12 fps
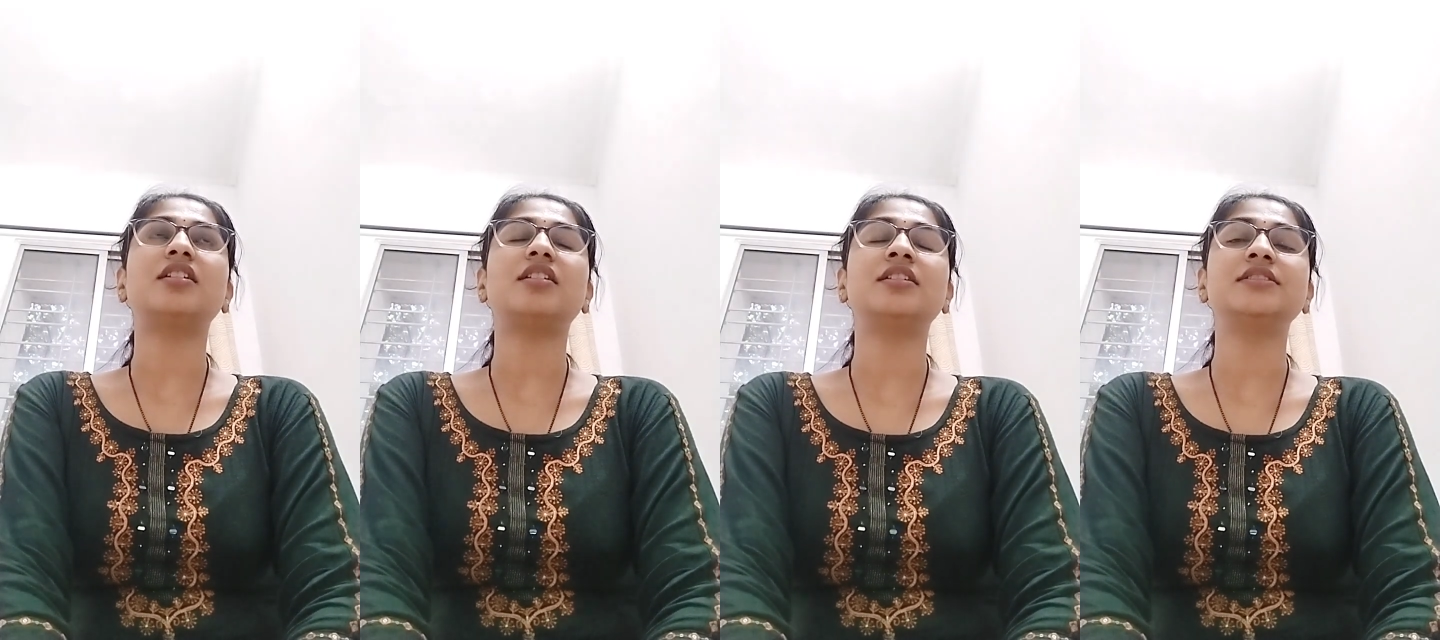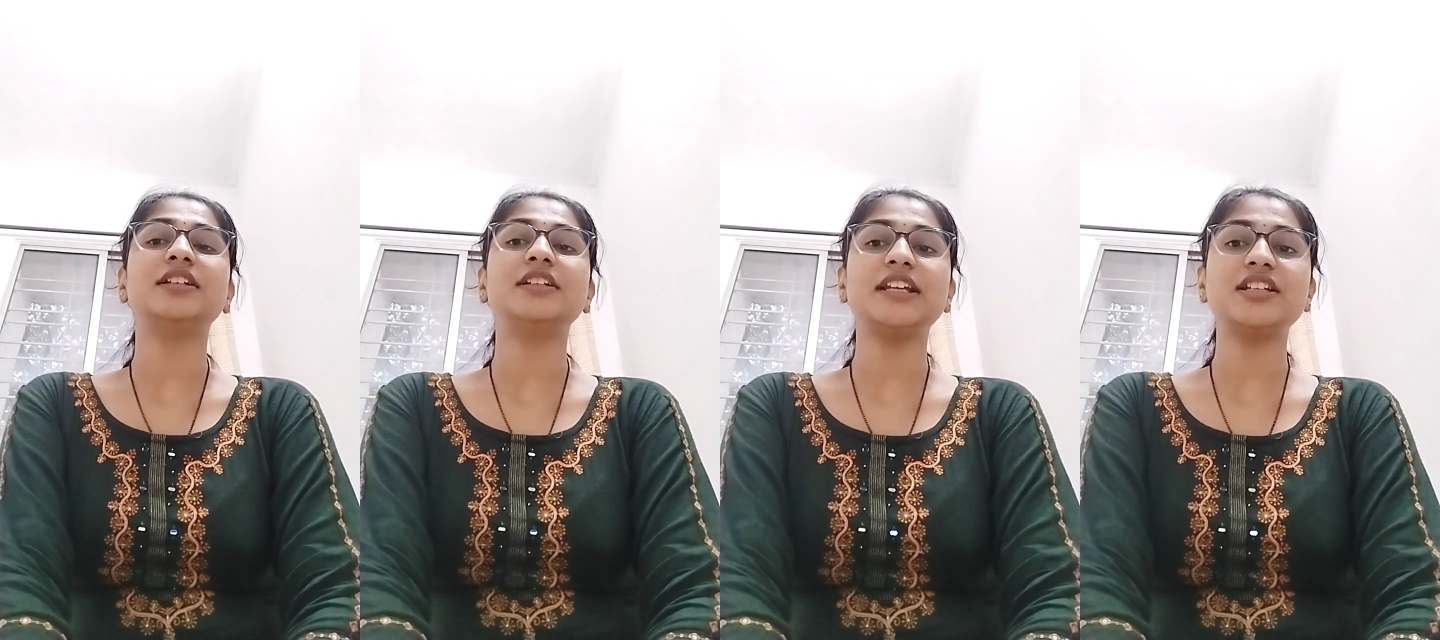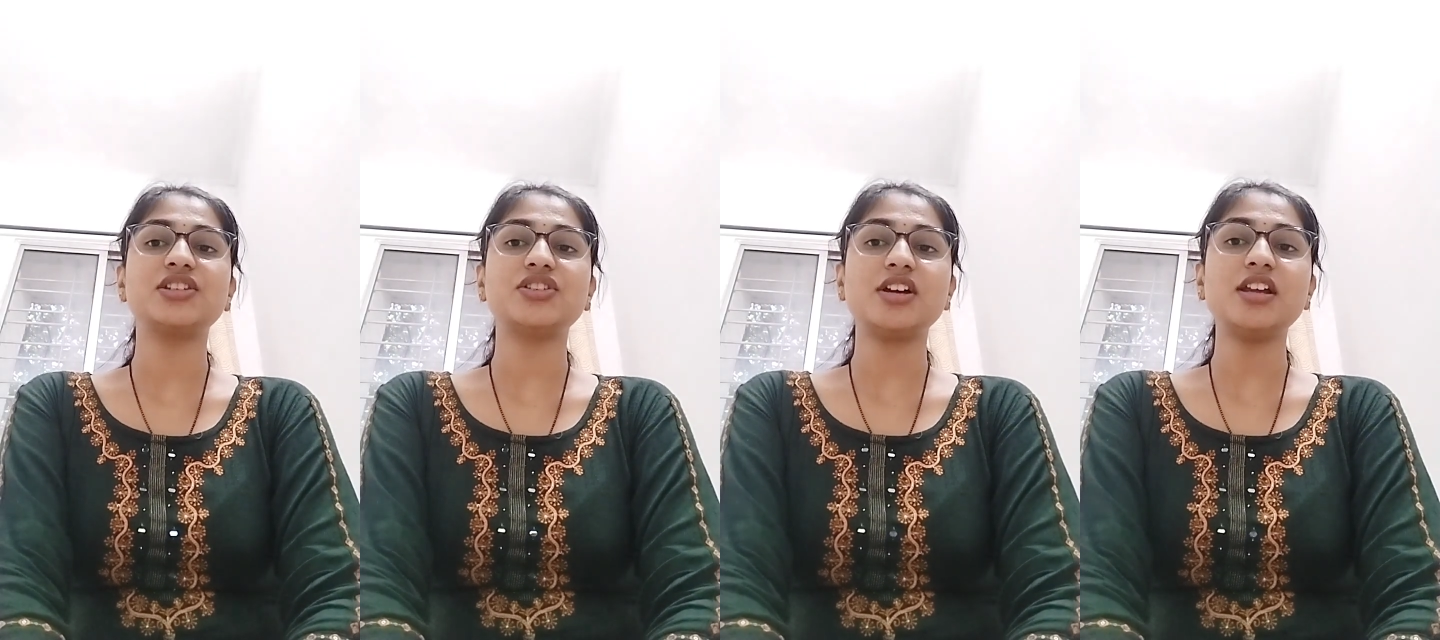the
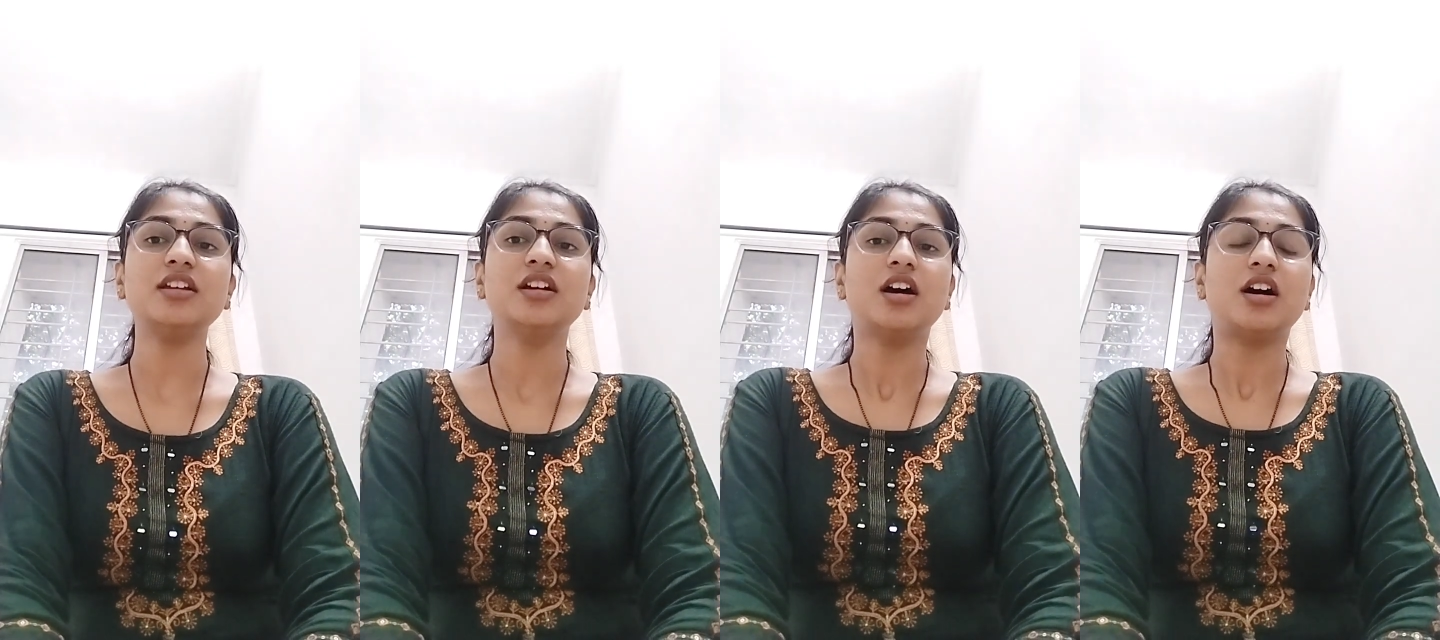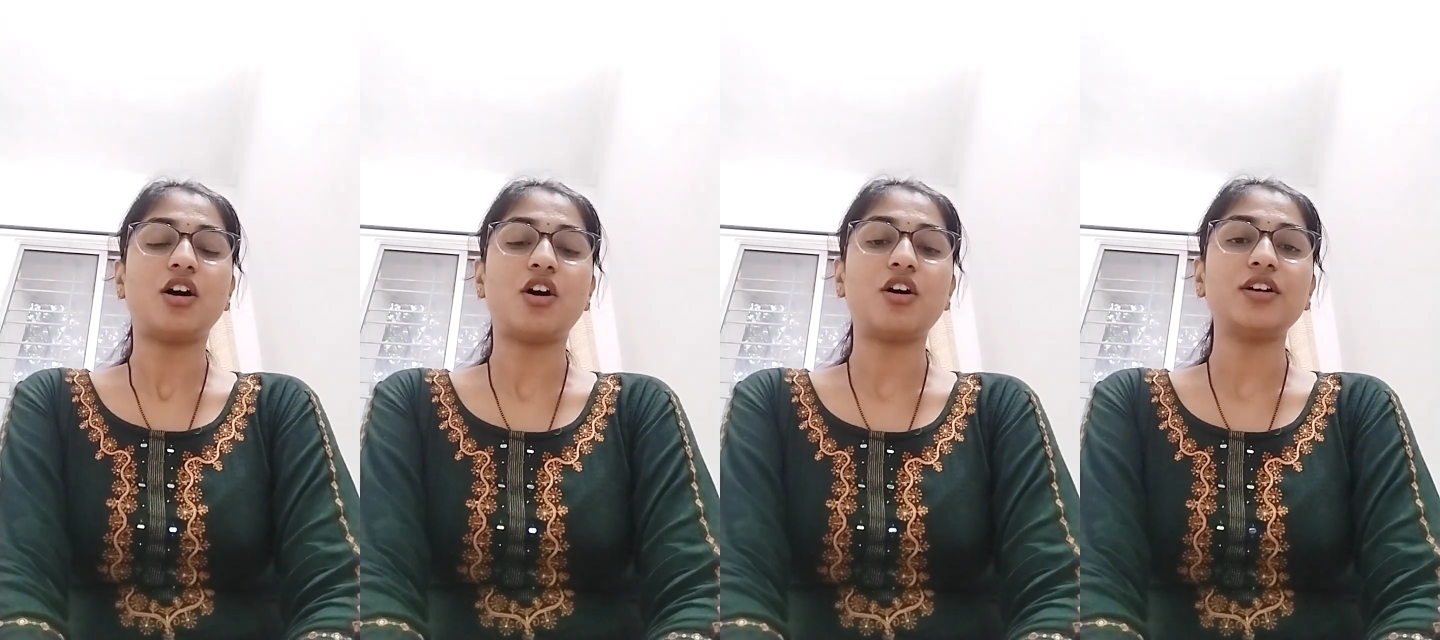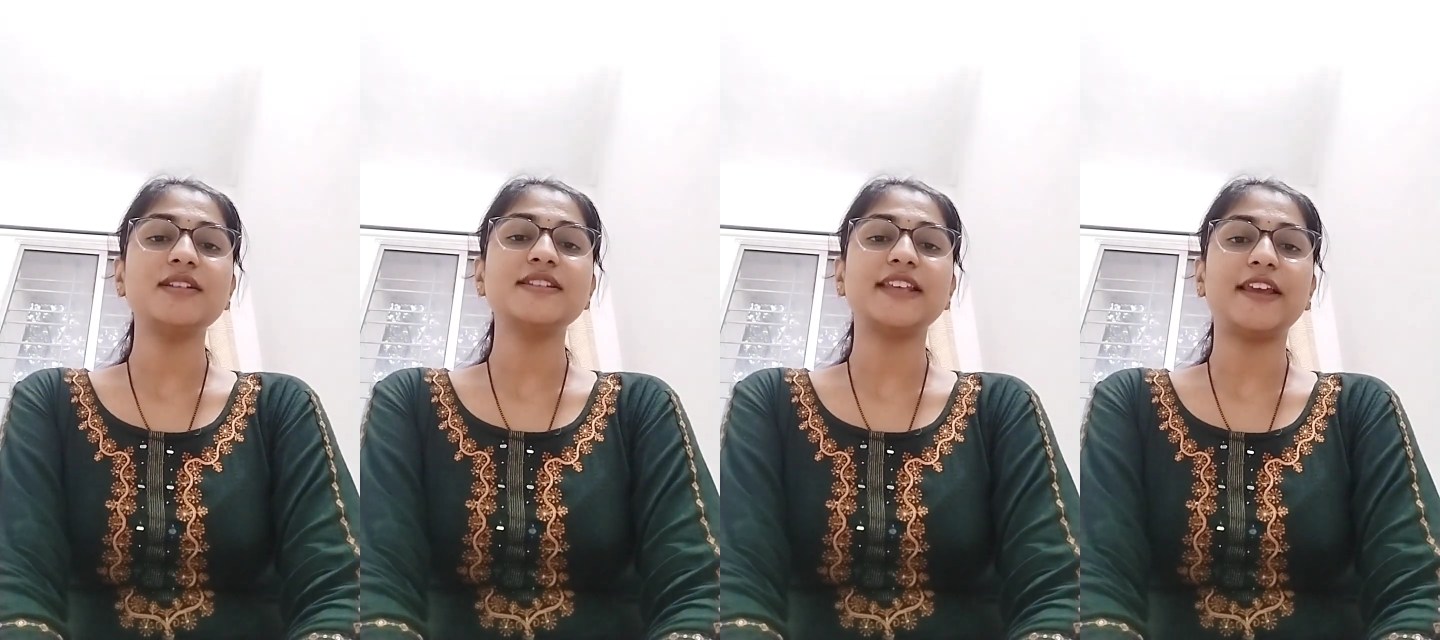nature
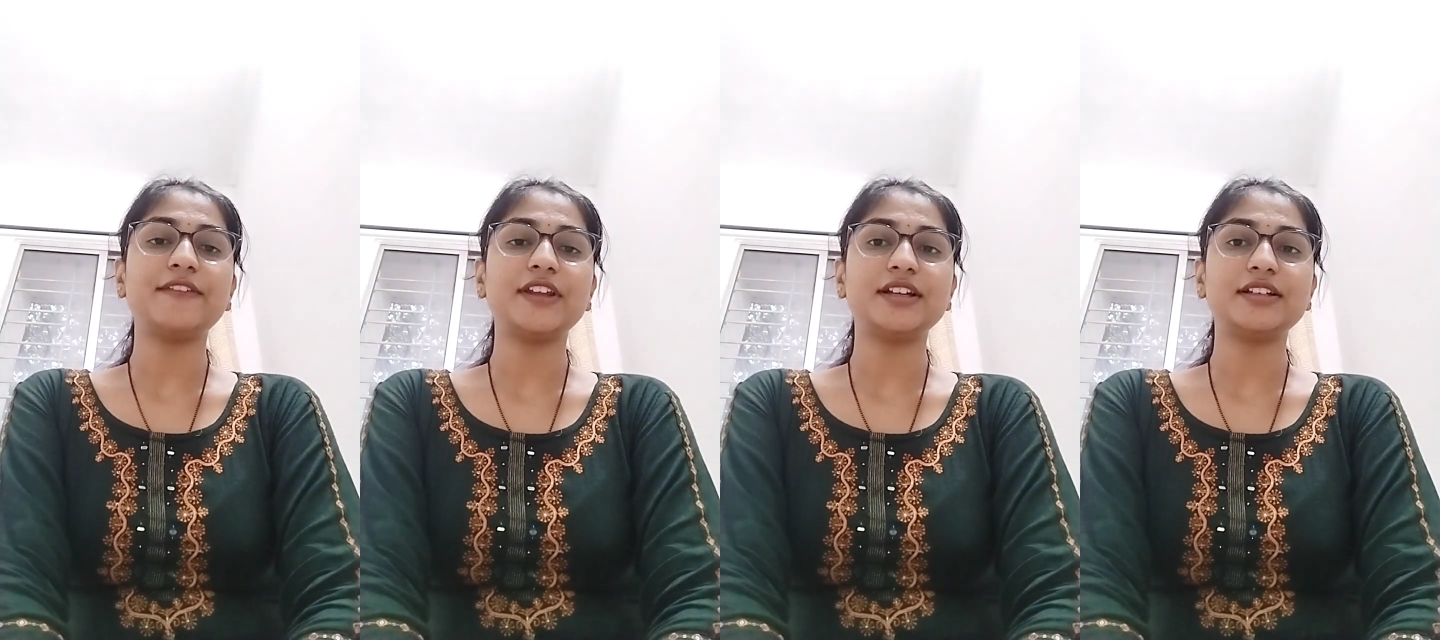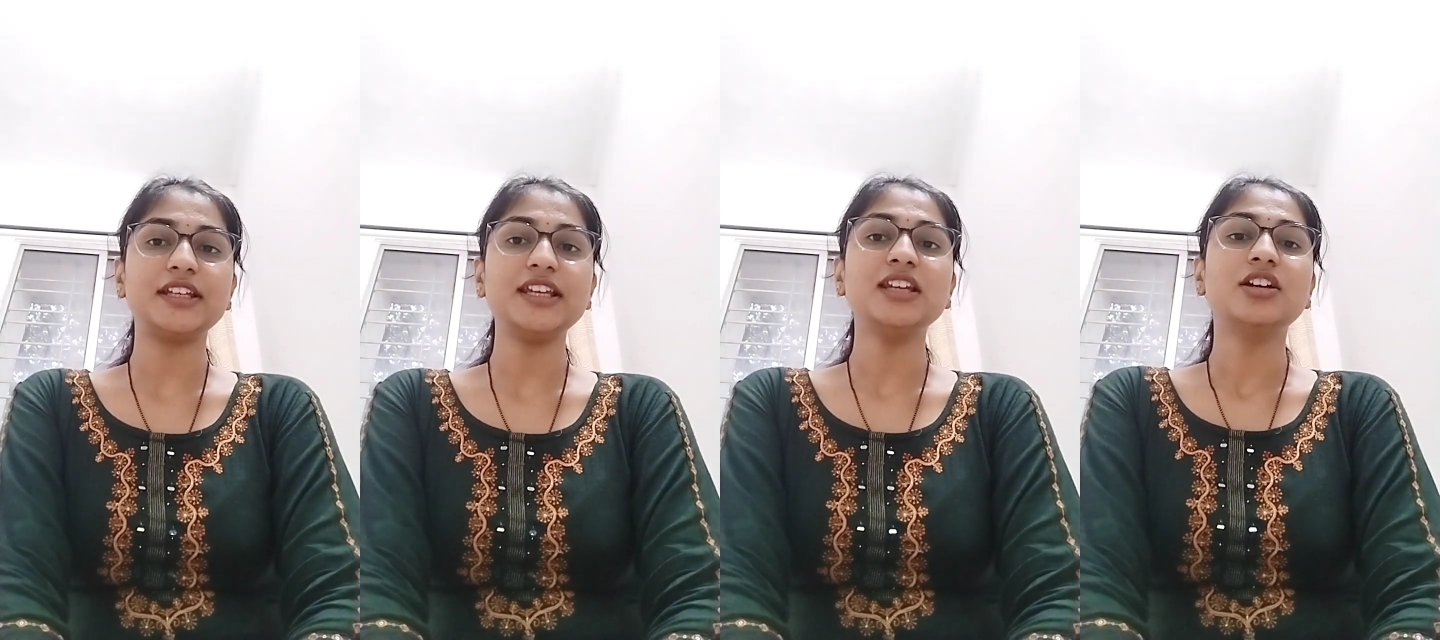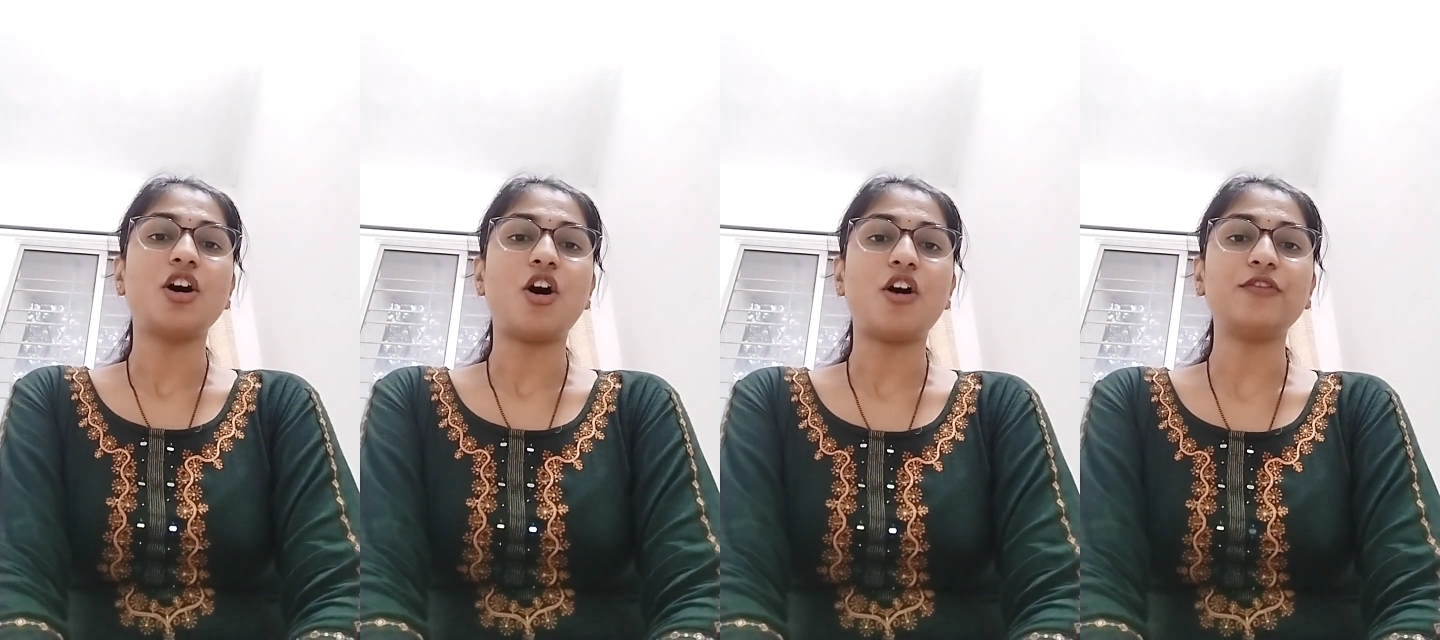or severity
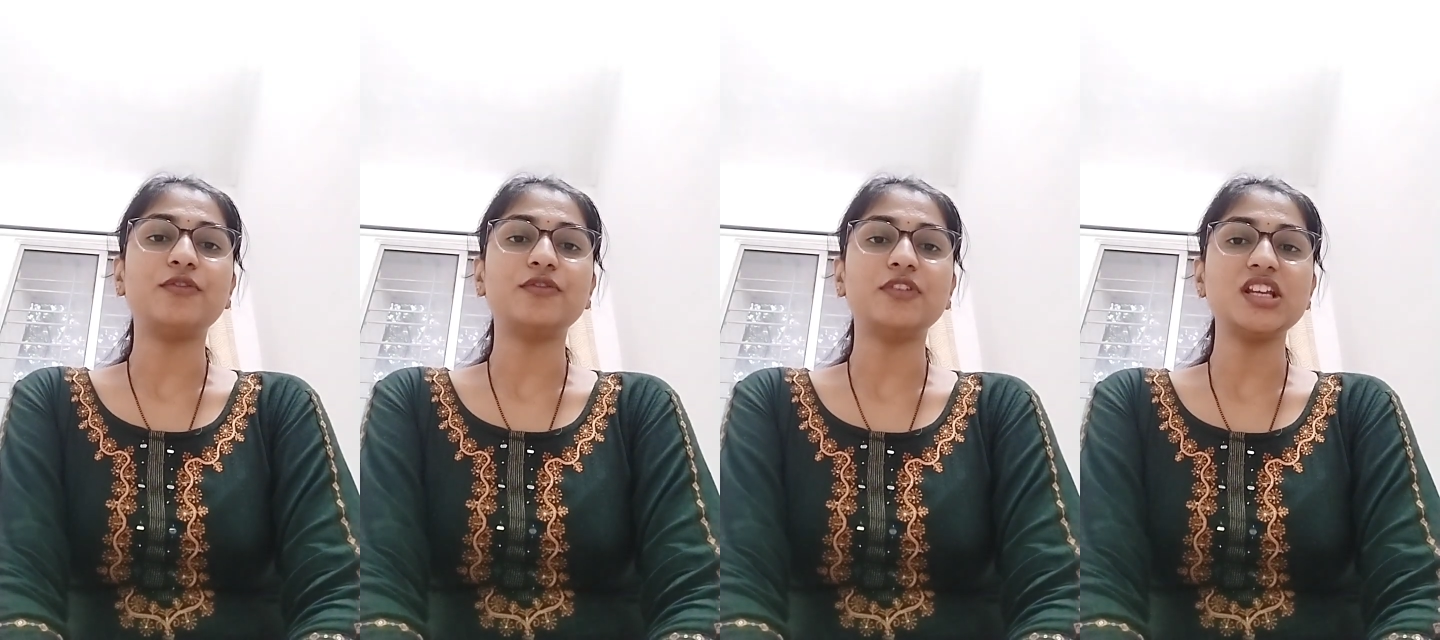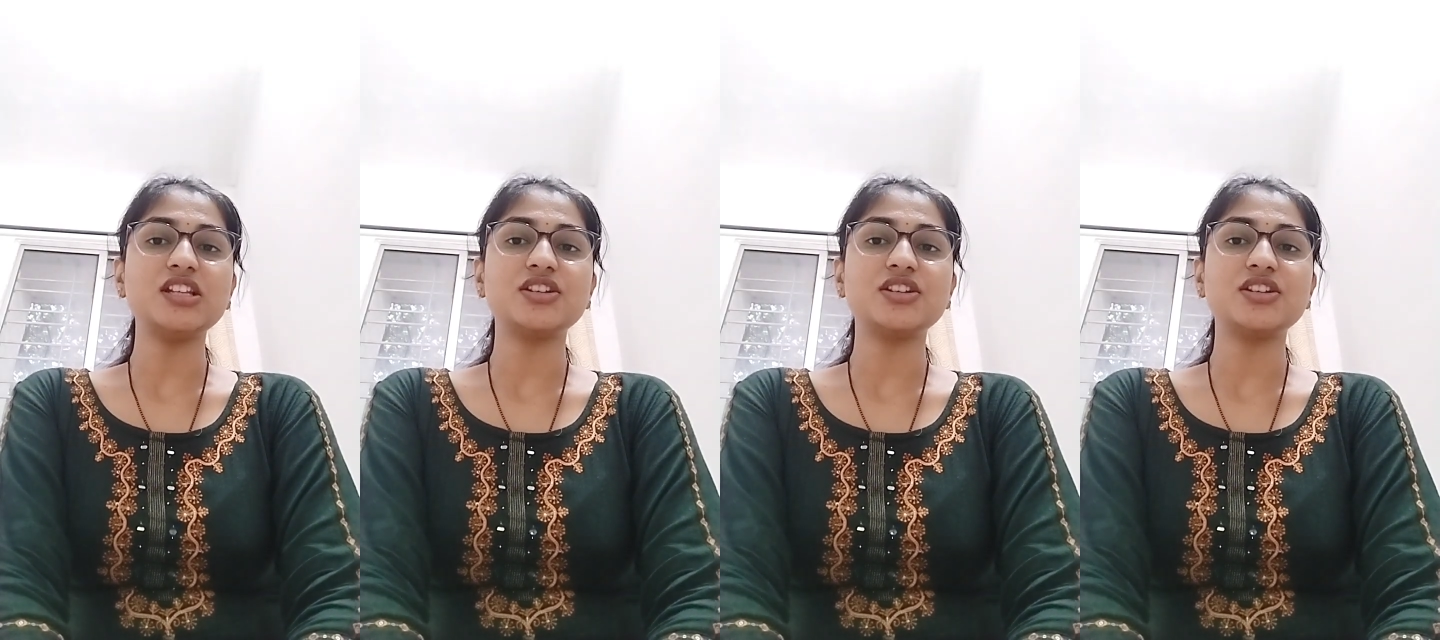of which